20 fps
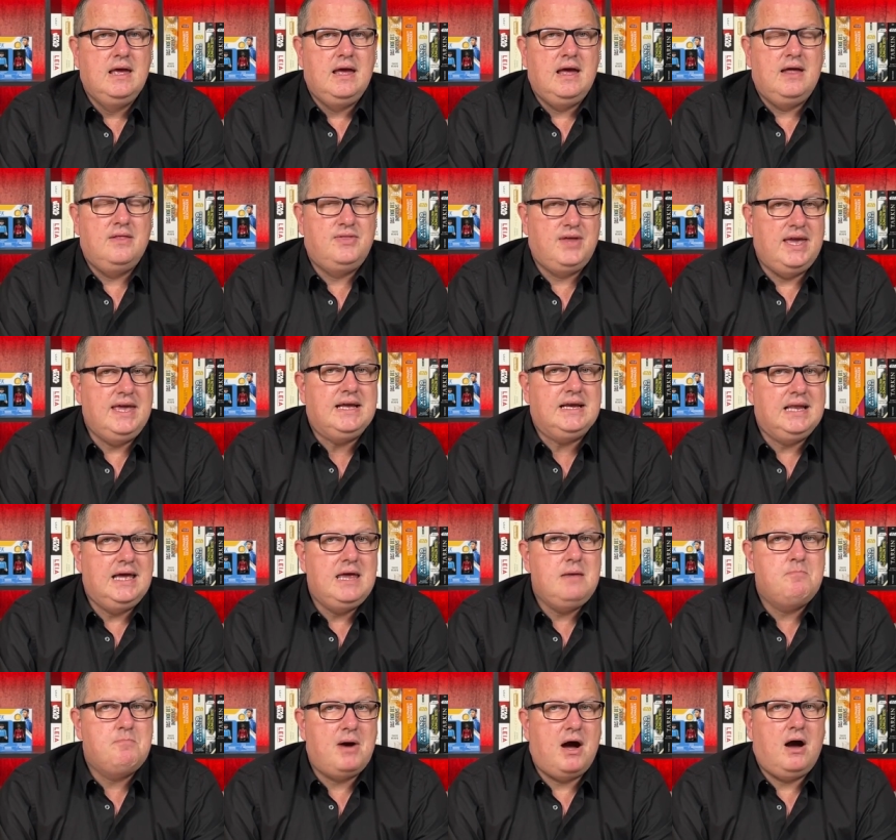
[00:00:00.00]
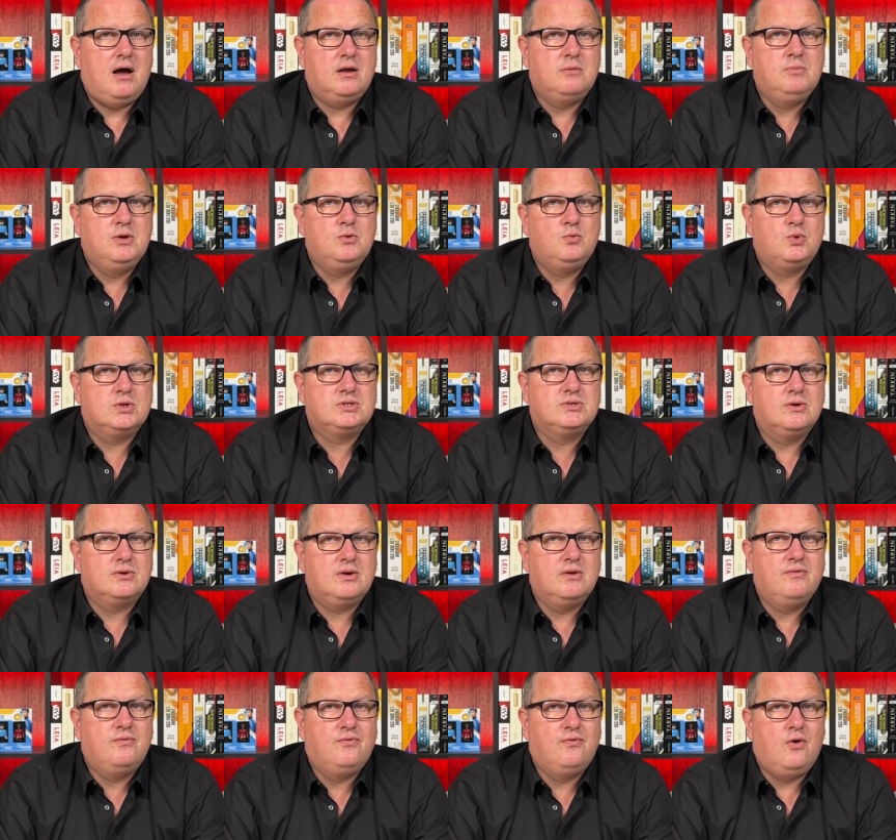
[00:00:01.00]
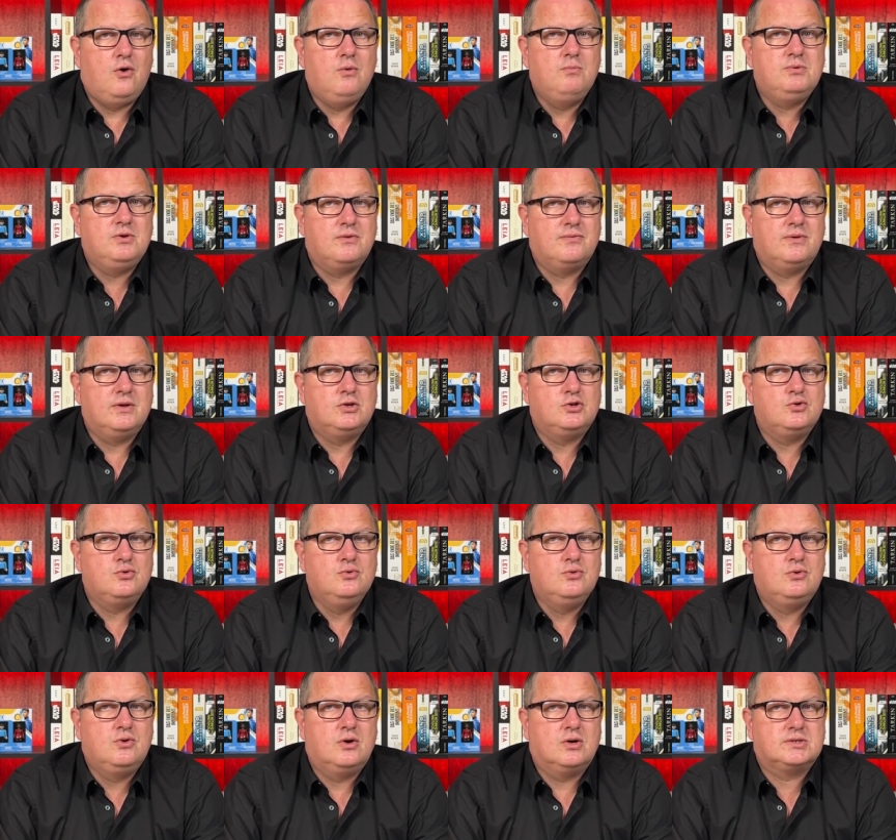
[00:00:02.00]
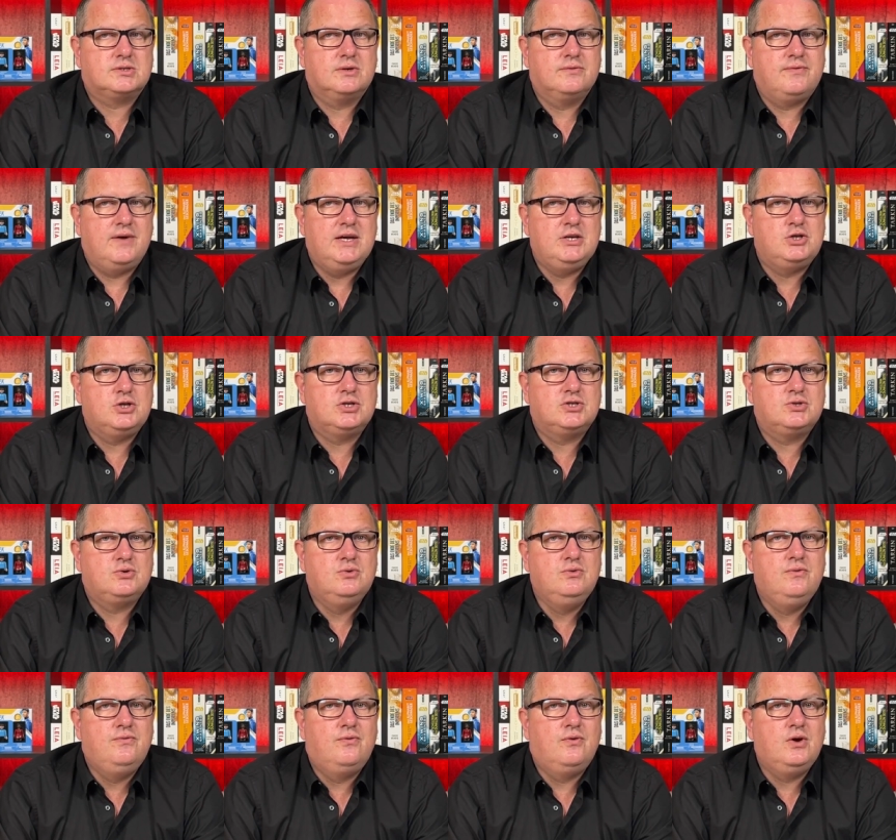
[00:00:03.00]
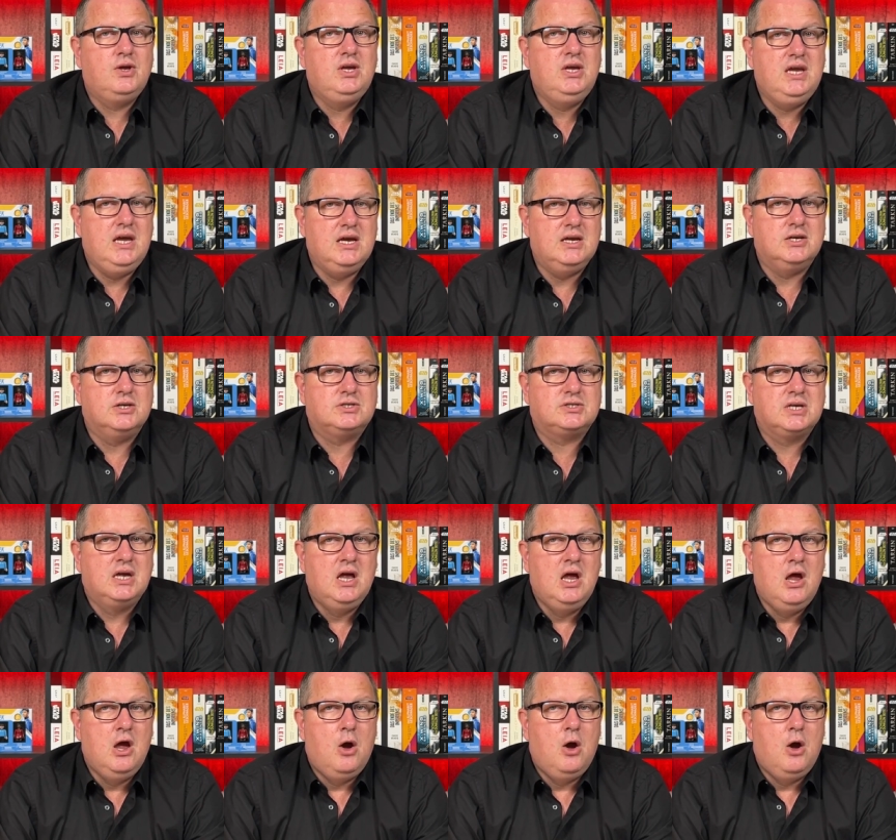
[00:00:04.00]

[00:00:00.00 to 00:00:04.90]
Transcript: And they claim Parliament was not informed of the true cost of HS2 for years,